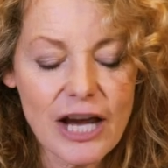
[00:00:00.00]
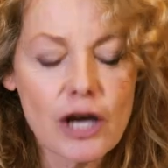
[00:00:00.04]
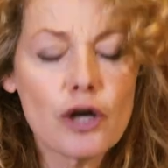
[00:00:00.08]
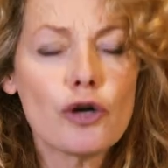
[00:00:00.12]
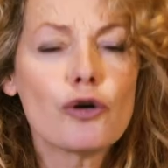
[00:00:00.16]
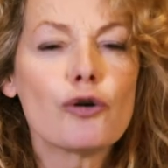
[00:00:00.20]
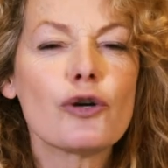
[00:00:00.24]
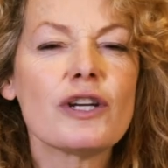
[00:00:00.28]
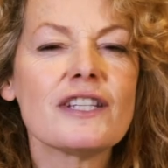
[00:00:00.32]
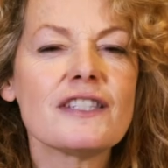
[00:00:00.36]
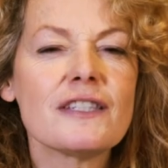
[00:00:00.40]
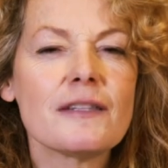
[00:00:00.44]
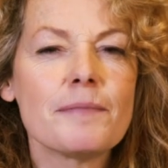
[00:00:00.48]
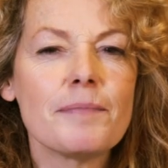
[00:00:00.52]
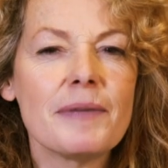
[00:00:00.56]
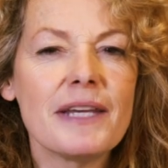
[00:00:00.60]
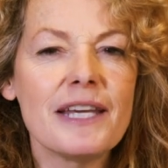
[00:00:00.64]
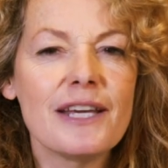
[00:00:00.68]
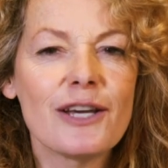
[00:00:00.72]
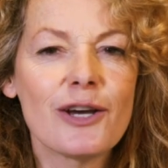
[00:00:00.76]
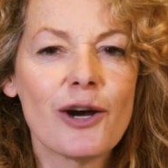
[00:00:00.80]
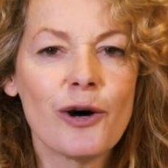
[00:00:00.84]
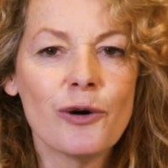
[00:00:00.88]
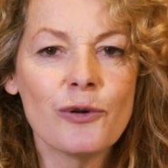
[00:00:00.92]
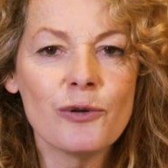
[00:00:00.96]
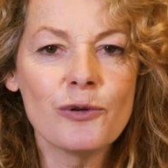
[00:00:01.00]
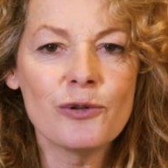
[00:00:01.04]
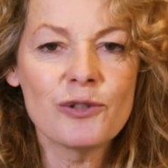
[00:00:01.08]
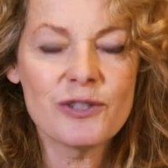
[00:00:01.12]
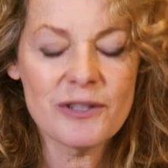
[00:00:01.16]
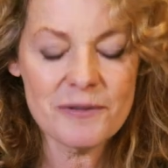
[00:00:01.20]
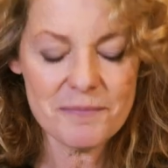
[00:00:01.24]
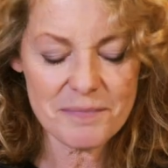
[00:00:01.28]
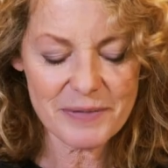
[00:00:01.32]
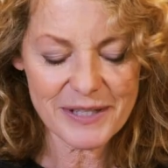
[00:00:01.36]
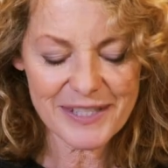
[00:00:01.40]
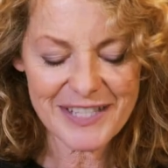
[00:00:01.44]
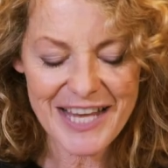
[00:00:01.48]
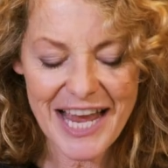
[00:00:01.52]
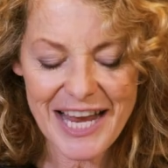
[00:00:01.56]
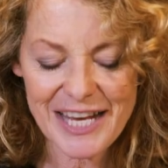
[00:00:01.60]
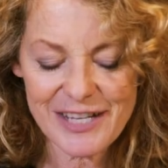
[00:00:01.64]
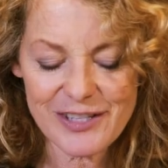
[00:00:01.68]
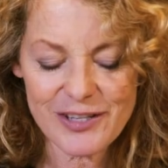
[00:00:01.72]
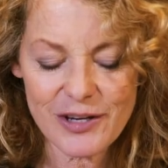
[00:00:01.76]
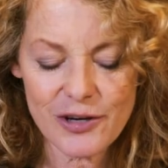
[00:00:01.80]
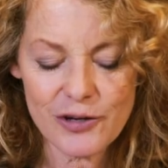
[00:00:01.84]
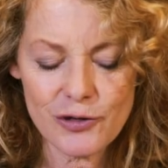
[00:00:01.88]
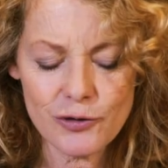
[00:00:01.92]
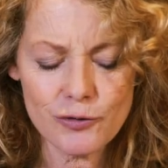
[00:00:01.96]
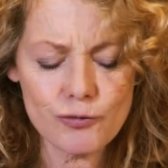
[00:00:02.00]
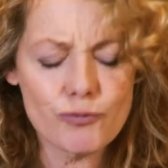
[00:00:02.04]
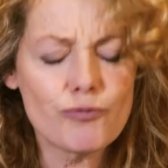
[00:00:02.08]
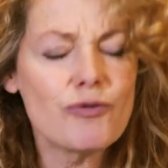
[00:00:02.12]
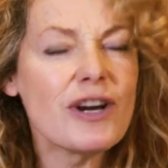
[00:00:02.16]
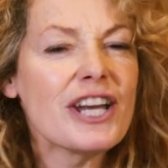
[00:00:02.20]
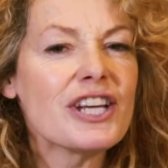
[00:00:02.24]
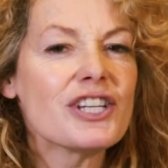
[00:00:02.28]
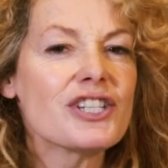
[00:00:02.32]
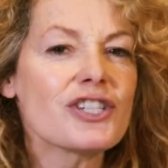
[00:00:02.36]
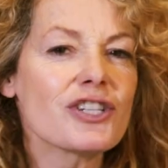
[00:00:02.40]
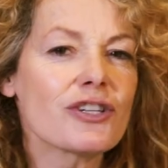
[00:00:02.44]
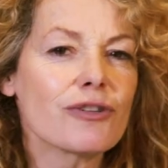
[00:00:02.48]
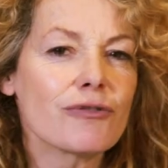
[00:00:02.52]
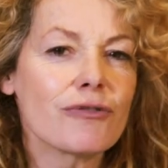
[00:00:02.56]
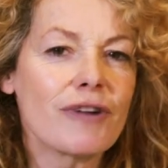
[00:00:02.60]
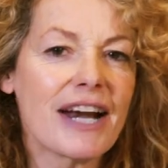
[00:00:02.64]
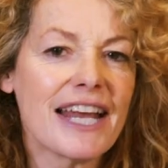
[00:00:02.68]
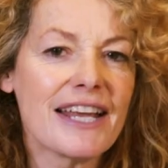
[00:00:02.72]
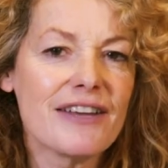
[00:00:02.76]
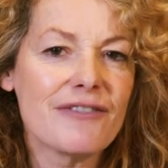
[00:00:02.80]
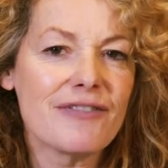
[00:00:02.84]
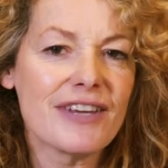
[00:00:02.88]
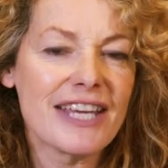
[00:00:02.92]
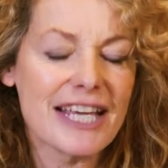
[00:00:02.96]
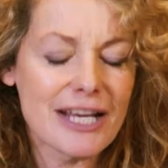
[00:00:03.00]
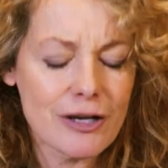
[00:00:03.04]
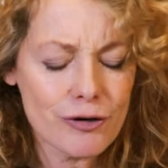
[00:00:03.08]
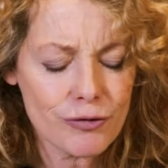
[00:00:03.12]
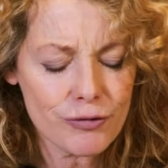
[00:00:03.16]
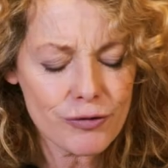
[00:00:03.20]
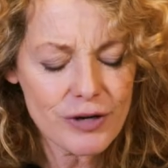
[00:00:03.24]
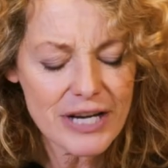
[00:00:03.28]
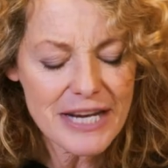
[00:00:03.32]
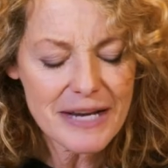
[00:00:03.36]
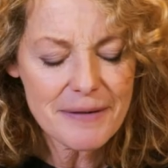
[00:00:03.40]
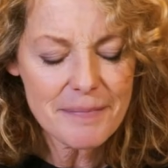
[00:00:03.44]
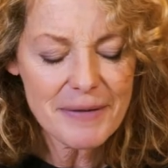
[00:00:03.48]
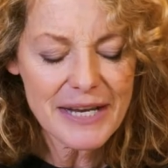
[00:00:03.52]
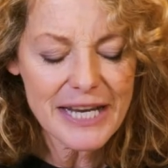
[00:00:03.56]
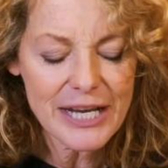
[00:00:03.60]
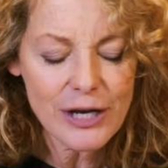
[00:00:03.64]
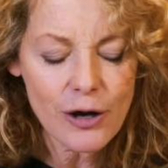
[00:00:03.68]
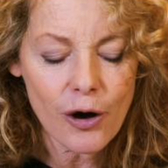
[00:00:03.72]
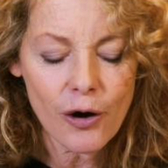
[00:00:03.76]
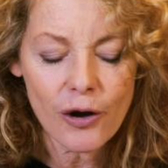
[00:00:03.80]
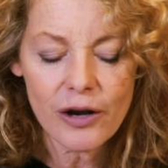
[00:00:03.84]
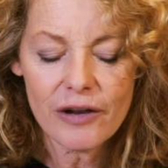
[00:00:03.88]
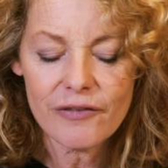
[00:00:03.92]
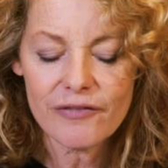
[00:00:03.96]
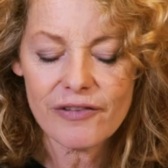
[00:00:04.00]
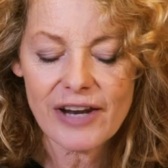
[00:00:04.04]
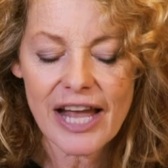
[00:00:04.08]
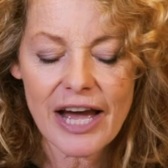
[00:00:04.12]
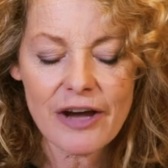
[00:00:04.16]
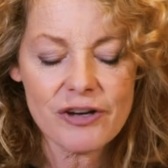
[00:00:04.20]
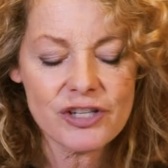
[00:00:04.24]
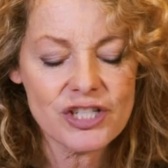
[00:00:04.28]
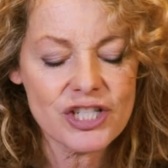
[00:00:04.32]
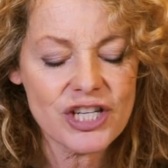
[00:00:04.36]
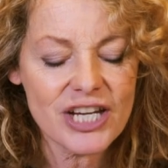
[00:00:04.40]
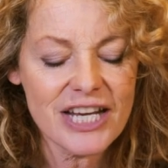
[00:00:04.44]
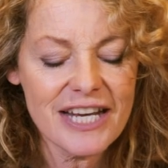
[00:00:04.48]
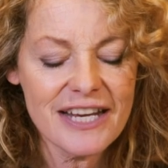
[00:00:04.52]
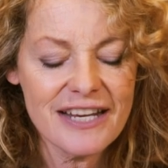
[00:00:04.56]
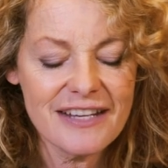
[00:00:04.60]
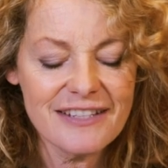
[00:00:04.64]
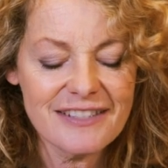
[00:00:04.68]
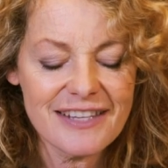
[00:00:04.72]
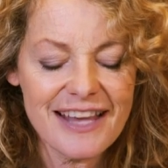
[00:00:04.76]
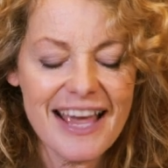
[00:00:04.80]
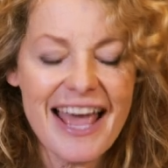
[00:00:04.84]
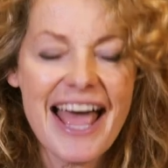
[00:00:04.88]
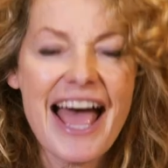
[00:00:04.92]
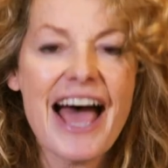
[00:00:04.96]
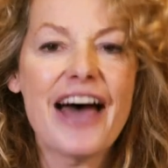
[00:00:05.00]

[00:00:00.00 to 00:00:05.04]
crispy golden potatoes, rich gravy, creamy cauliflower cheese,